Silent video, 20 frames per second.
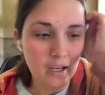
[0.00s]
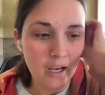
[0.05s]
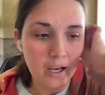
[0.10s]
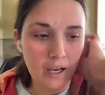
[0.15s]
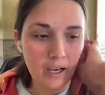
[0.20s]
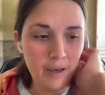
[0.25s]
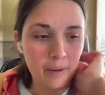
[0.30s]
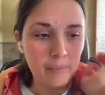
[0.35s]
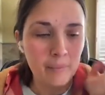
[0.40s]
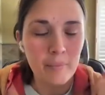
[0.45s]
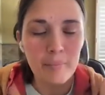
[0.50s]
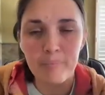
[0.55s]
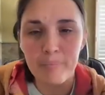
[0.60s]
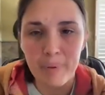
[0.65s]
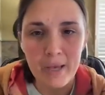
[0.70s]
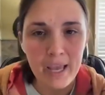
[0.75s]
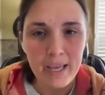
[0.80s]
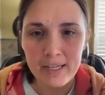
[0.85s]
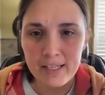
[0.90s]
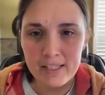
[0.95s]

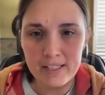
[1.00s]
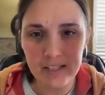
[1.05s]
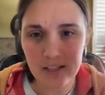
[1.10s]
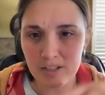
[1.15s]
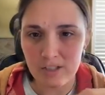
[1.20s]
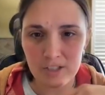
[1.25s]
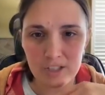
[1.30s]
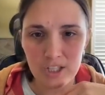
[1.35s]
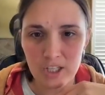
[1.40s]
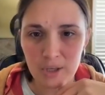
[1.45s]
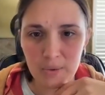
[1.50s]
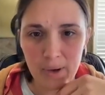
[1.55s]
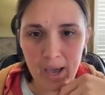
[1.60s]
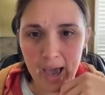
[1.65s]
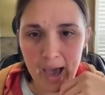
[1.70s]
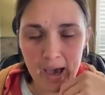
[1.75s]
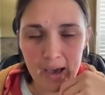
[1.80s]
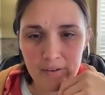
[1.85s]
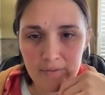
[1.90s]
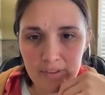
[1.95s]
But any scissors that you
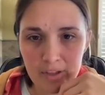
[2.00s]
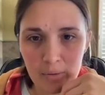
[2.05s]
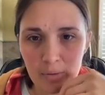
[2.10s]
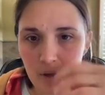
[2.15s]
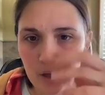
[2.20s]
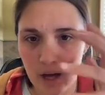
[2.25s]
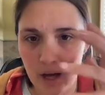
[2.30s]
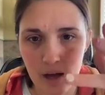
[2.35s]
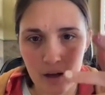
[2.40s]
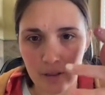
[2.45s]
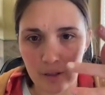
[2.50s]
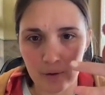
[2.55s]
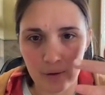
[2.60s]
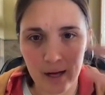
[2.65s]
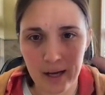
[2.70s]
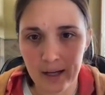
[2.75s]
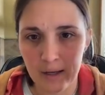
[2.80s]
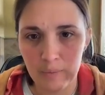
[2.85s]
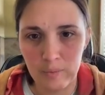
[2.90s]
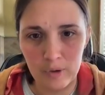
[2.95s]
have that will cut
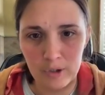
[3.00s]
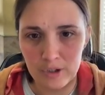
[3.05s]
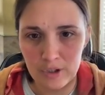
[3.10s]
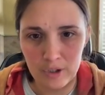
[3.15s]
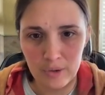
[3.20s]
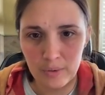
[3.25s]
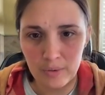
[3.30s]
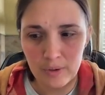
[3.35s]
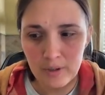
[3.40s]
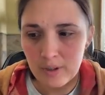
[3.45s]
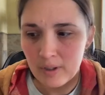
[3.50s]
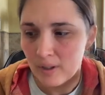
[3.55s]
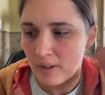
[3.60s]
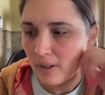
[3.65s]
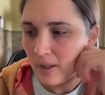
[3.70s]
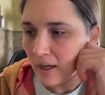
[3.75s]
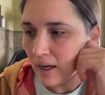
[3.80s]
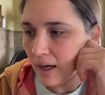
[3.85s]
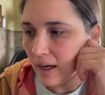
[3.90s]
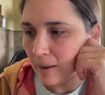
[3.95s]
thread will do.
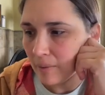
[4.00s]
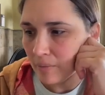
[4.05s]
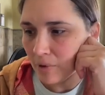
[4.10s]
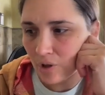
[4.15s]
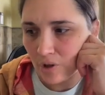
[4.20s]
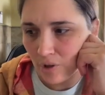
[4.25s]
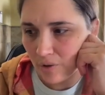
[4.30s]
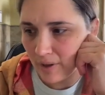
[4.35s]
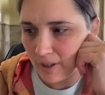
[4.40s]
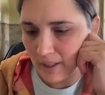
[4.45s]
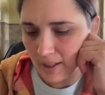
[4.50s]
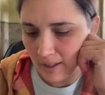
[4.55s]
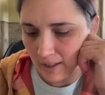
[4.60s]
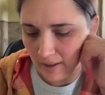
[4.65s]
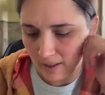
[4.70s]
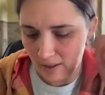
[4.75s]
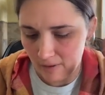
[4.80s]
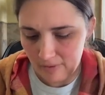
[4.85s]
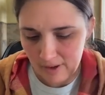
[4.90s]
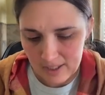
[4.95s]
You don't need
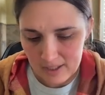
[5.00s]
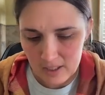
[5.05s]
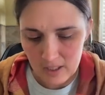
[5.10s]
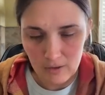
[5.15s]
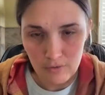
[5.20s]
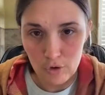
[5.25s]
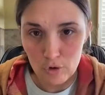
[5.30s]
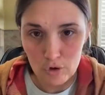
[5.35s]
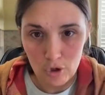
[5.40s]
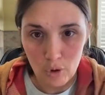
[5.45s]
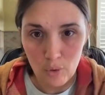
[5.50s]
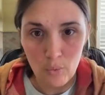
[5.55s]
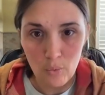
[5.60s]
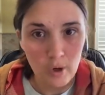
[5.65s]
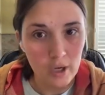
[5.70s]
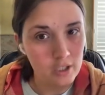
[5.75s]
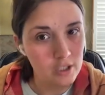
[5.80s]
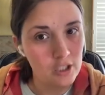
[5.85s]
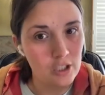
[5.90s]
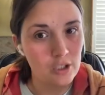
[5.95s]
anything fancy if you don't
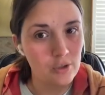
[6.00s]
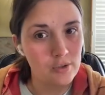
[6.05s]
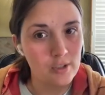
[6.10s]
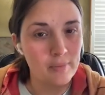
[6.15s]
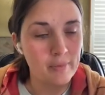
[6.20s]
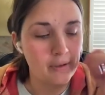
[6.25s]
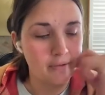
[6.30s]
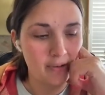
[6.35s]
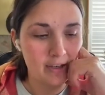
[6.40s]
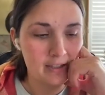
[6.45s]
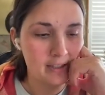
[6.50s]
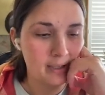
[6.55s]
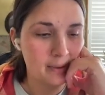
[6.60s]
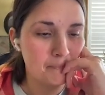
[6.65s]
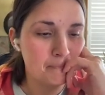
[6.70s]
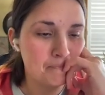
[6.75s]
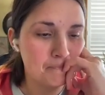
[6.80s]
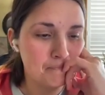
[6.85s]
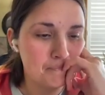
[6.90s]
want to do something fancy.